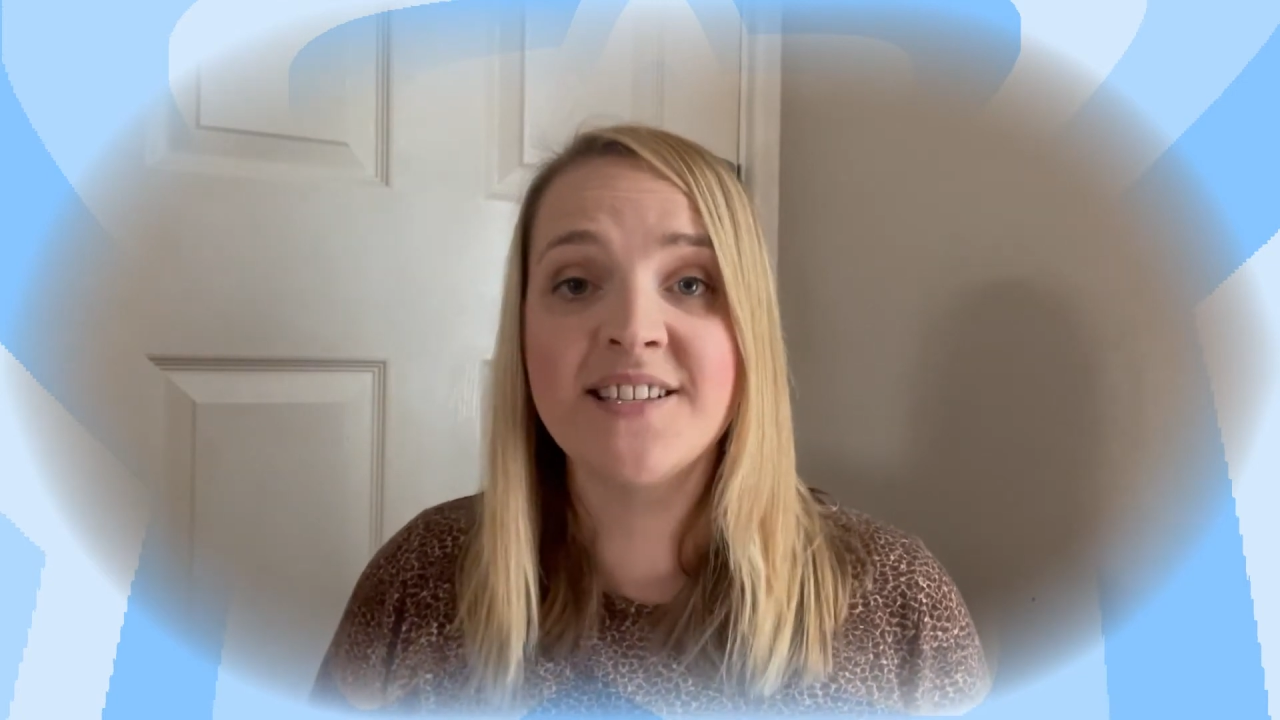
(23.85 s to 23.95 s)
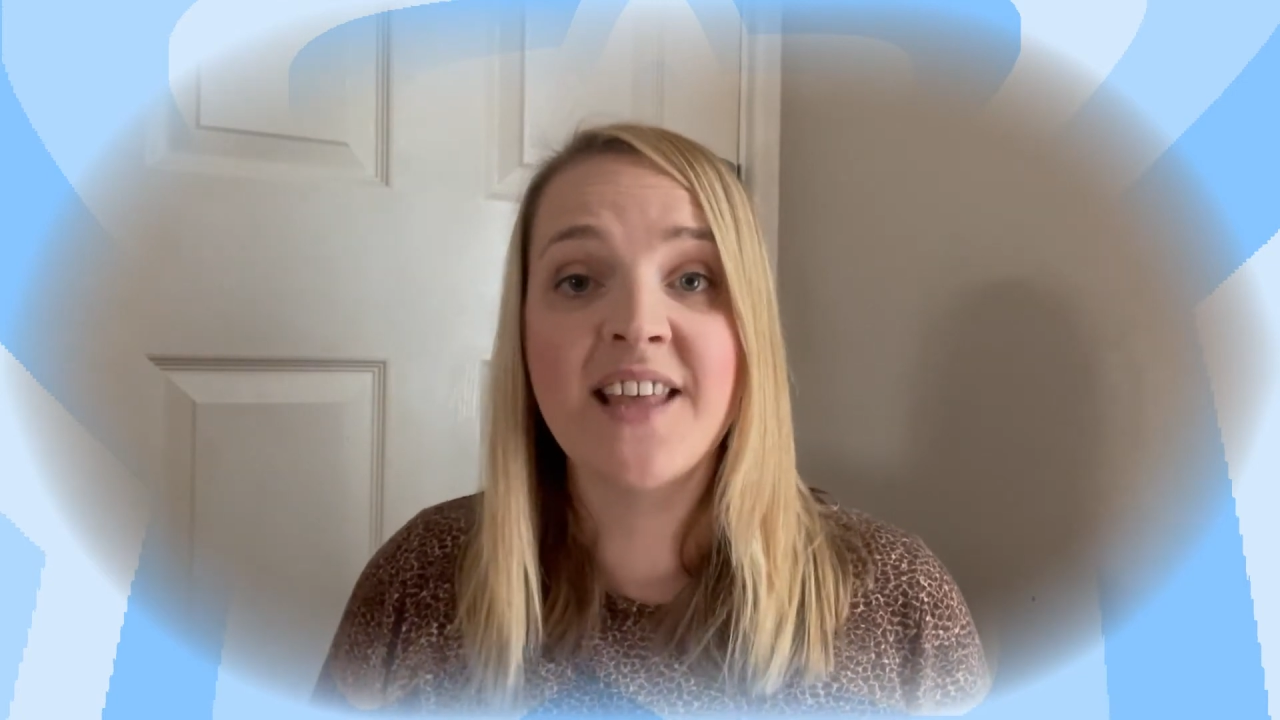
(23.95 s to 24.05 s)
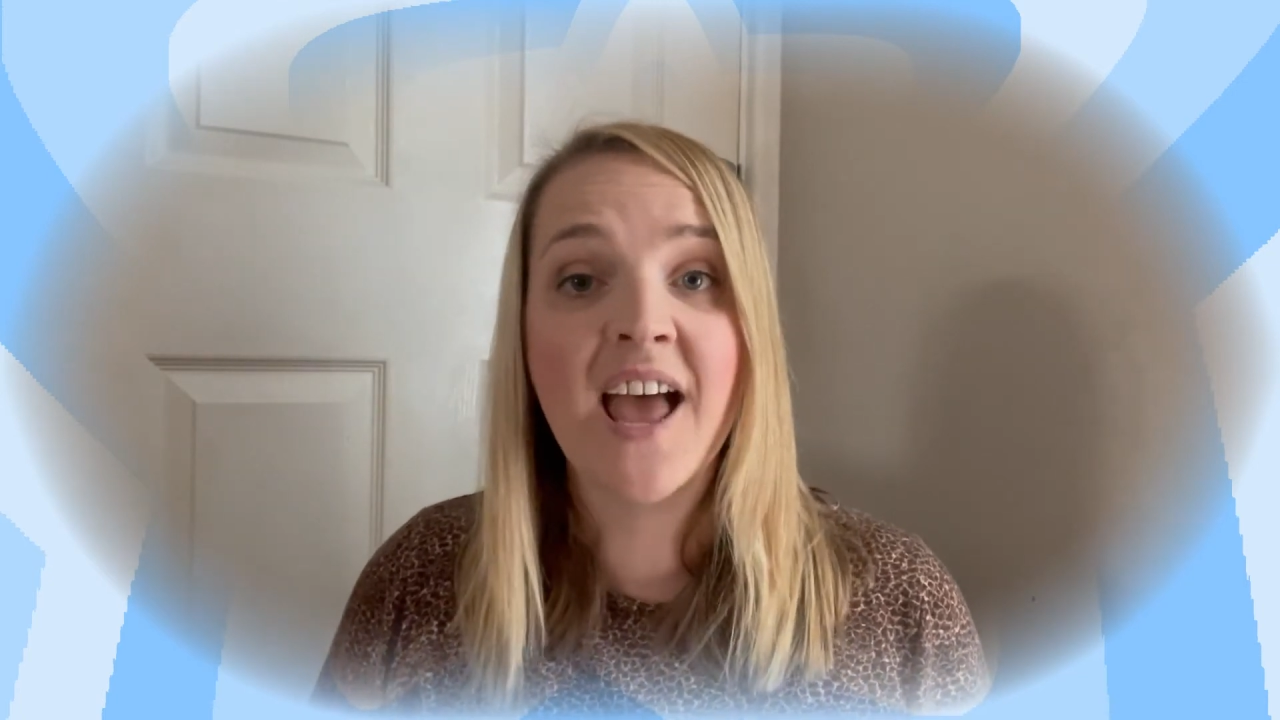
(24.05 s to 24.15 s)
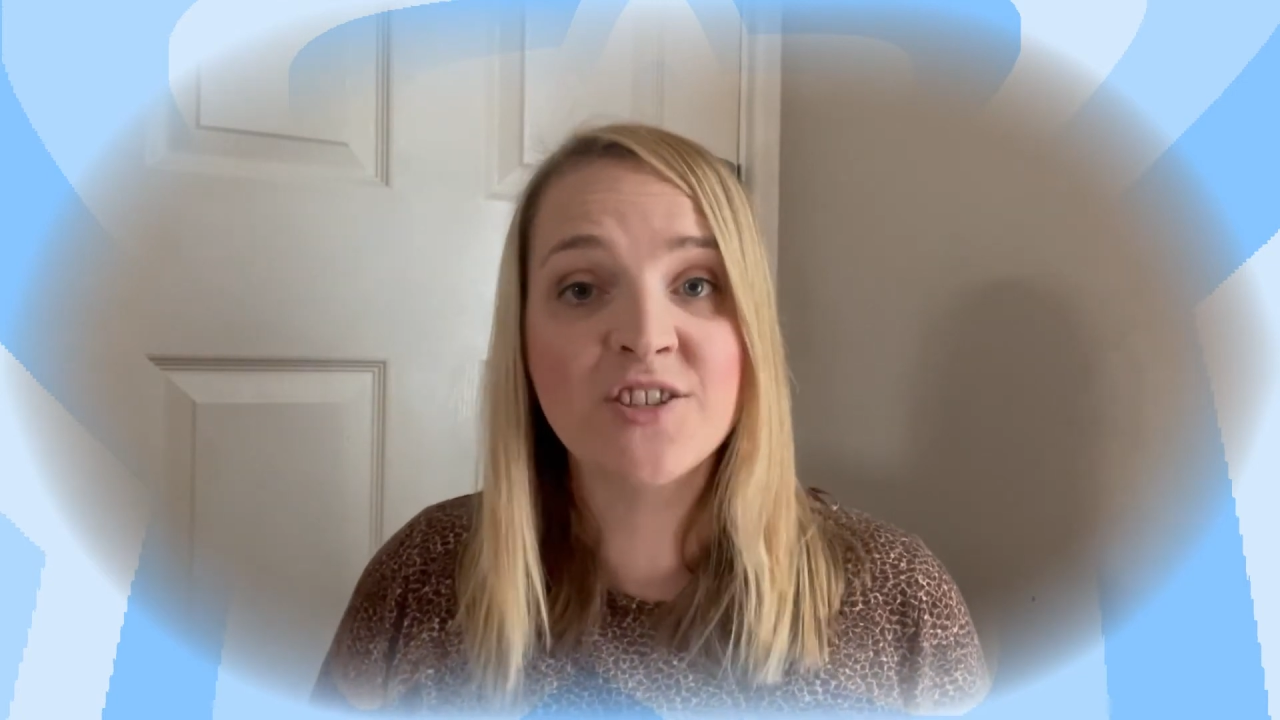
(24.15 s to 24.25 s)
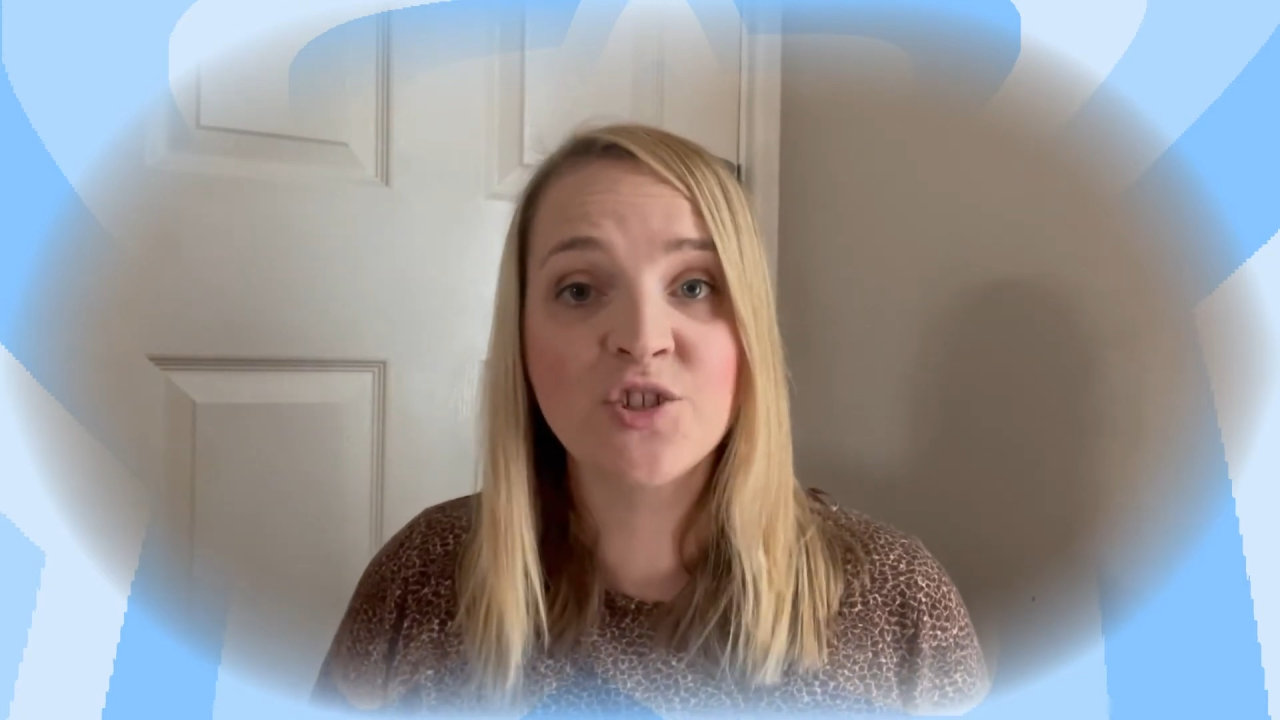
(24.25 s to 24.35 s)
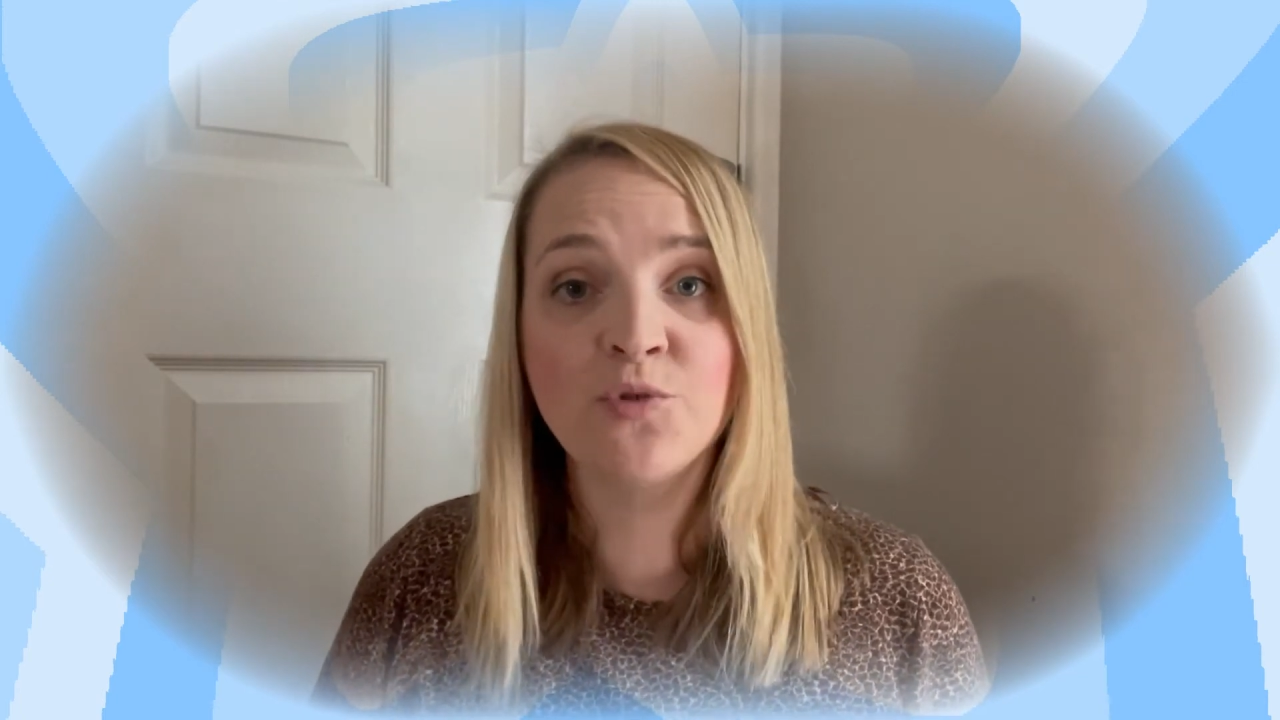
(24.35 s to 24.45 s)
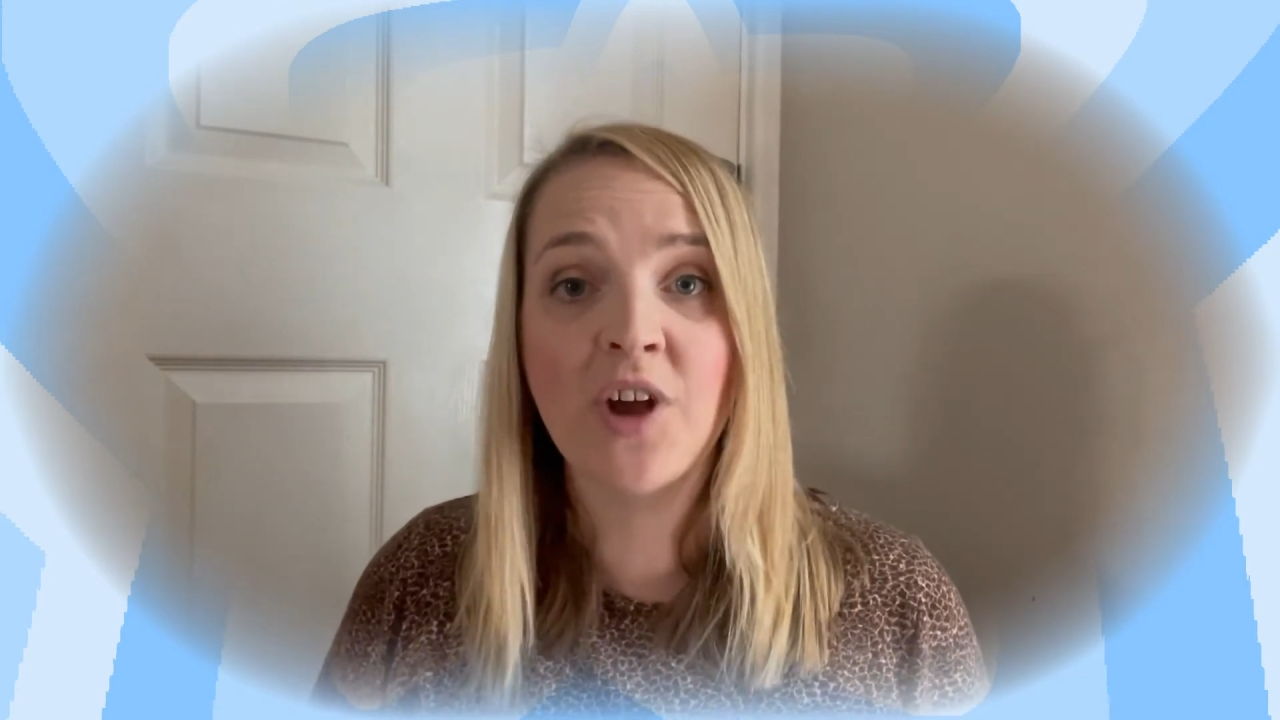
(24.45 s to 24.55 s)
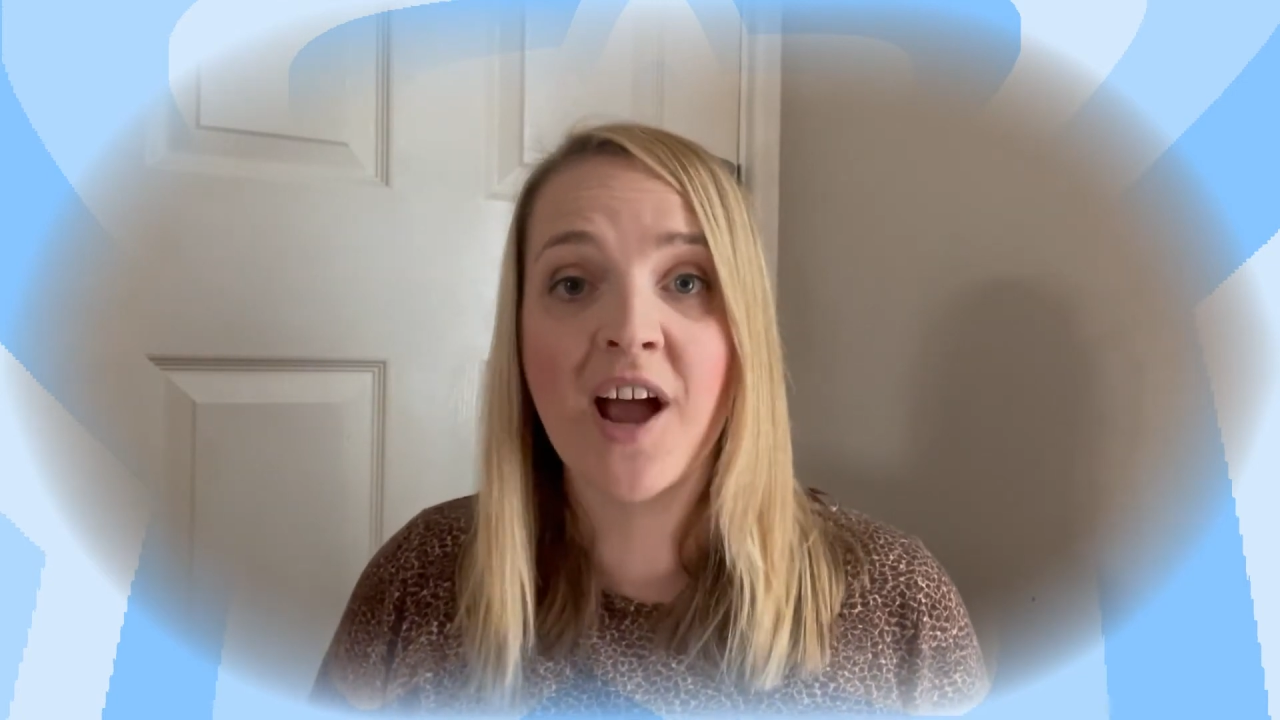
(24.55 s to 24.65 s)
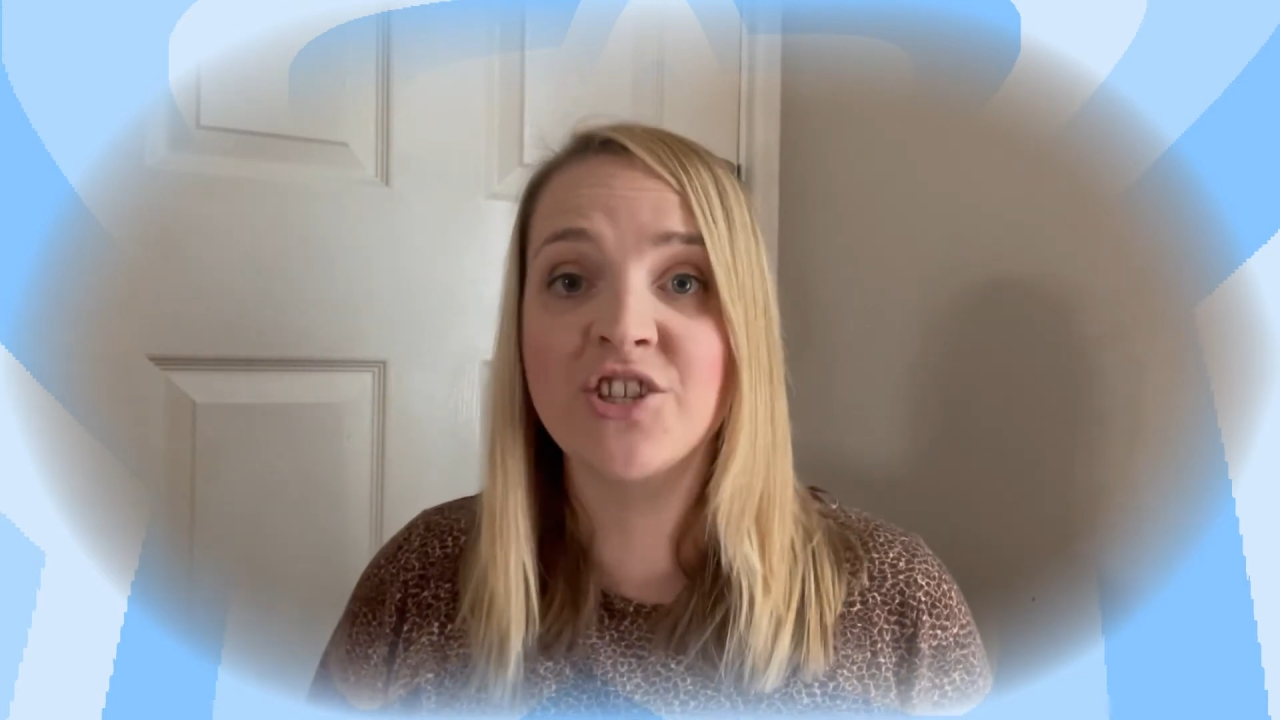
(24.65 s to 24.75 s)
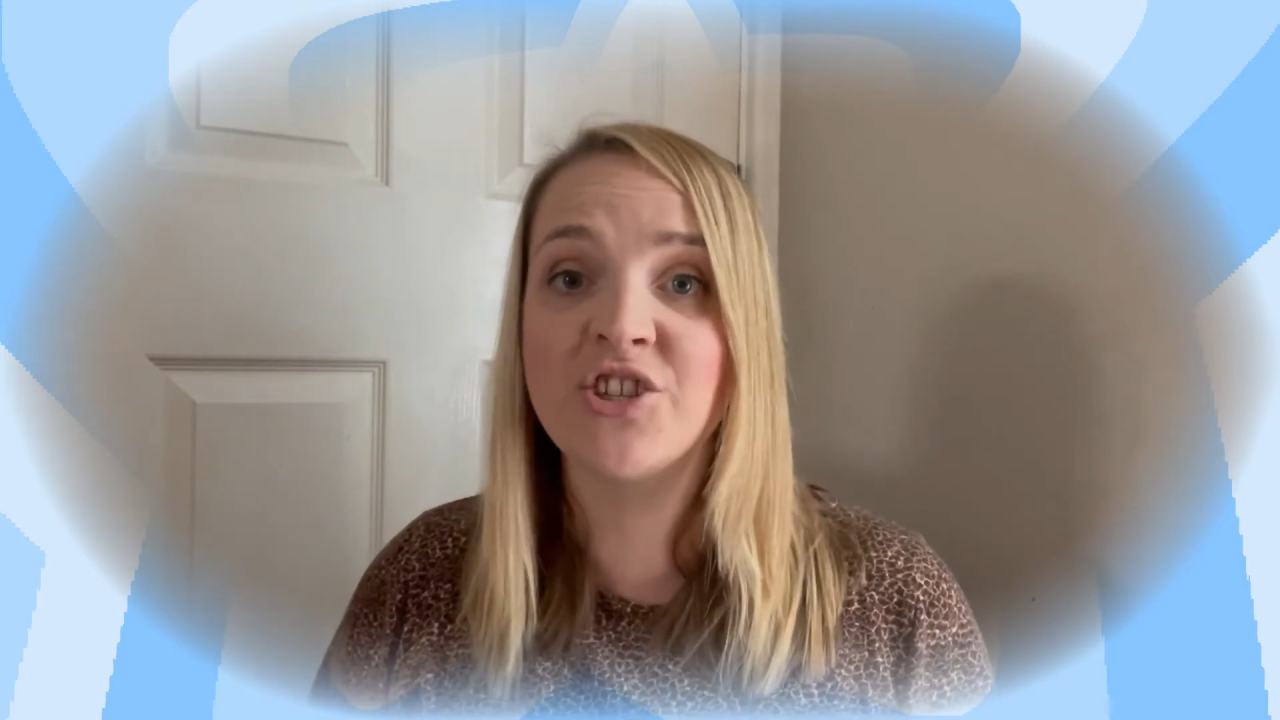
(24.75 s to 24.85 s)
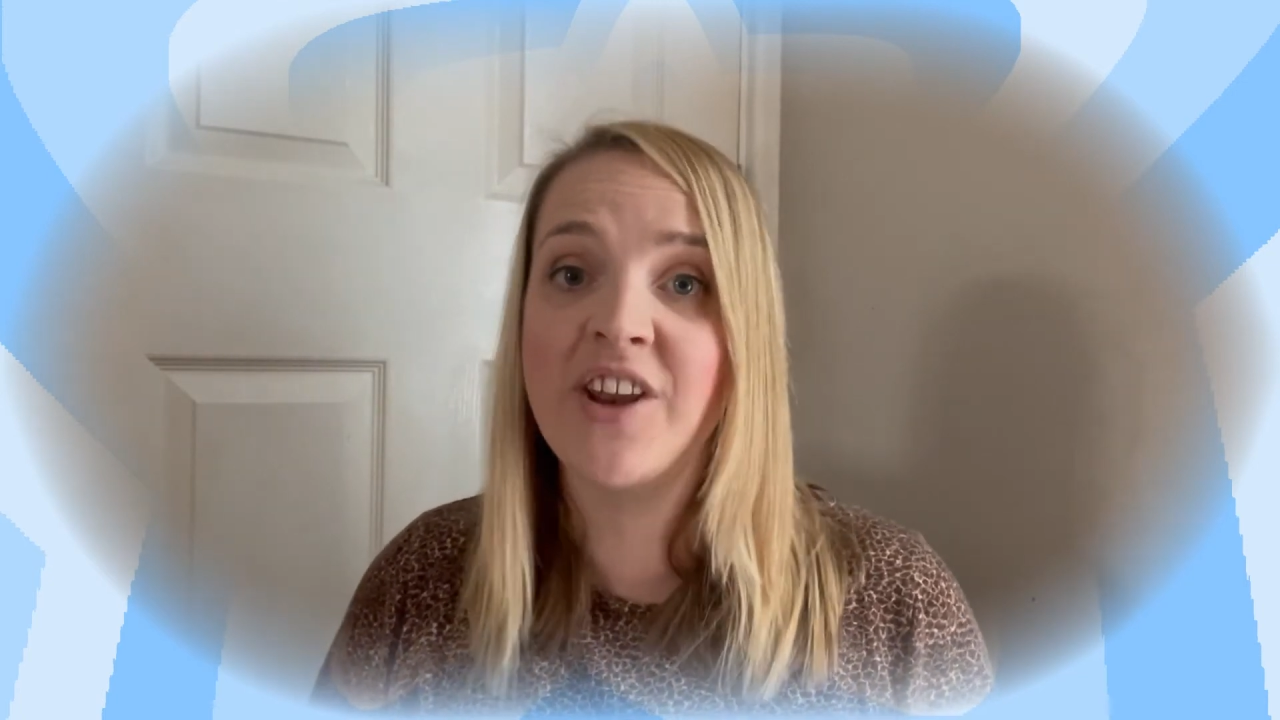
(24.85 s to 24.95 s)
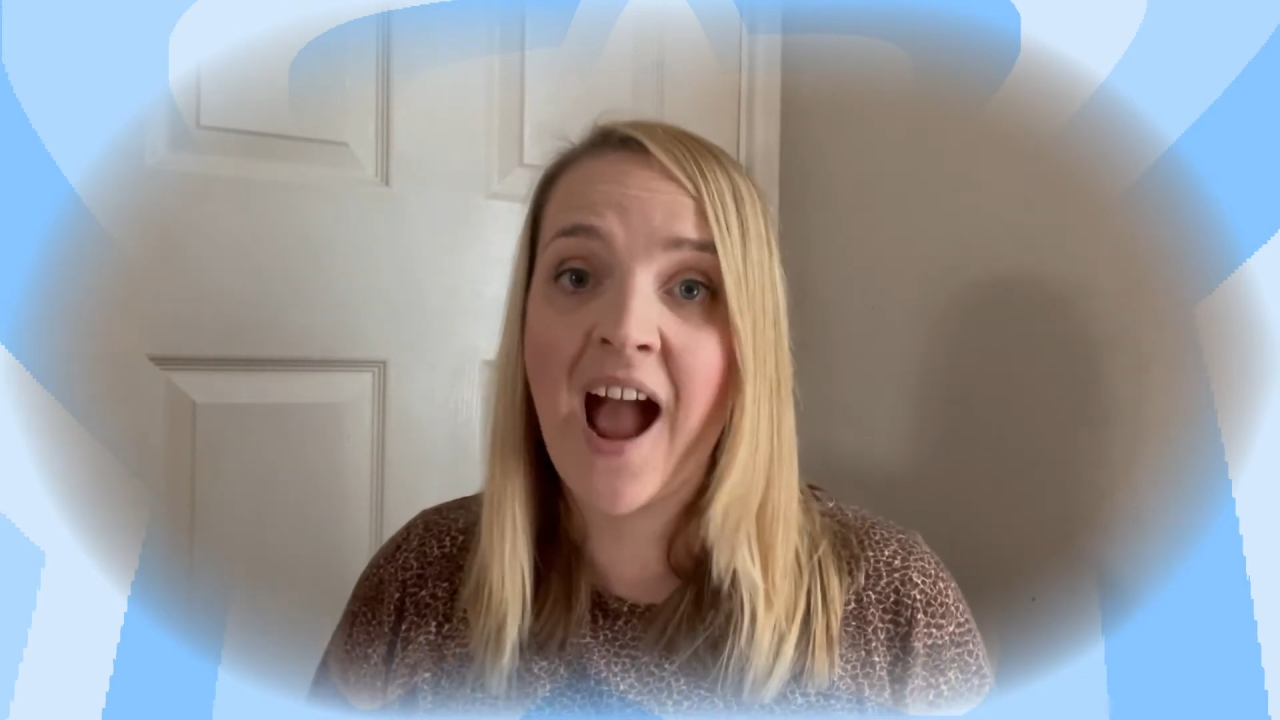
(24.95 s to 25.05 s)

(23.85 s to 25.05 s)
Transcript: their subtraction